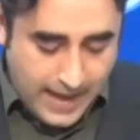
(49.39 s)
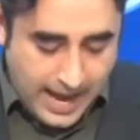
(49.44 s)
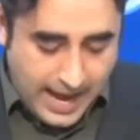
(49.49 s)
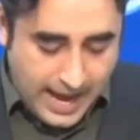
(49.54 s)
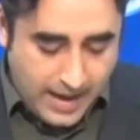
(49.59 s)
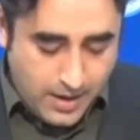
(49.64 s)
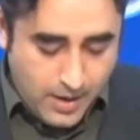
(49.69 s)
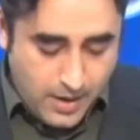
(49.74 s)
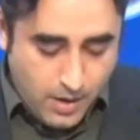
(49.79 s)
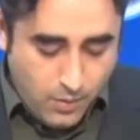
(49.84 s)

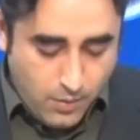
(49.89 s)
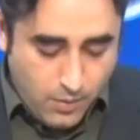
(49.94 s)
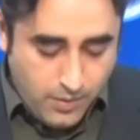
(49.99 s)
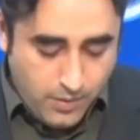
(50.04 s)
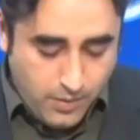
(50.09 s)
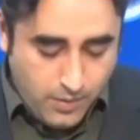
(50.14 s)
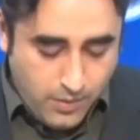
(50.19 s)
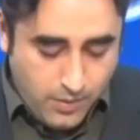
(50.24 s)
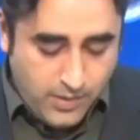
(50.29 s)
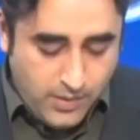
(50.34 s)
We're not
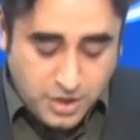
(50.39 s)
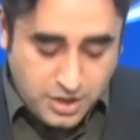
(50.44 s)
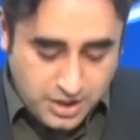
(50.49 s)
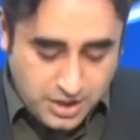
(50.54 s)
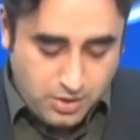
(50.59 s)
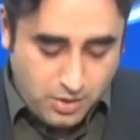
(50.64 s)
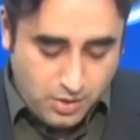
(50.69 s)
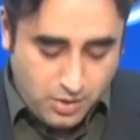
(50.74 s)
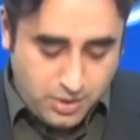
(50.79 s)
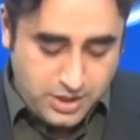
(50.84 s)
just
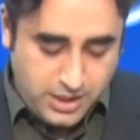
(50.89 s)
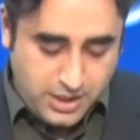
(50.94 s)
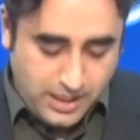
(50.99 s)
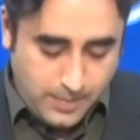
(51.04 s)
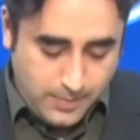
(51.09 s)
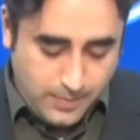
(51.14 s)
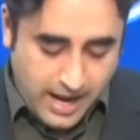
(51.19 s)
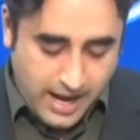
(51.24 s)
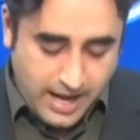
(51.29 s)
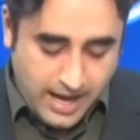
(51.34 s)
launching a plan,
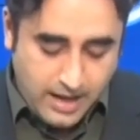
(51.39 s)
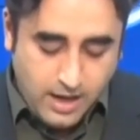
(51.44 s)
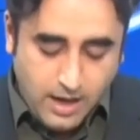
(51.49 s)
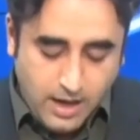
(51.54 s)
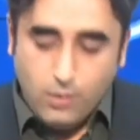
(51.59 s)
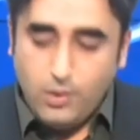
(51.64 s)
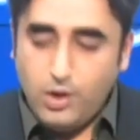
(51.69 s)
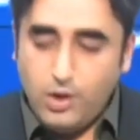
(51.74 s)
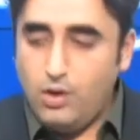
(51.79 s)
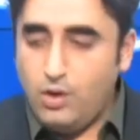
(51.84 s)
we're
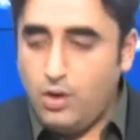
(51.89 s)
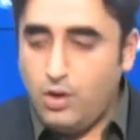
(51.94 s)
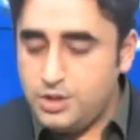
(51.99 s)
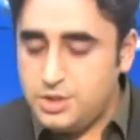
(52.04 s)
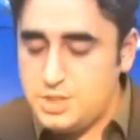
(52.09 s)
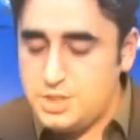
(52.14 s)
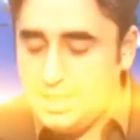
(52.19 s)
launching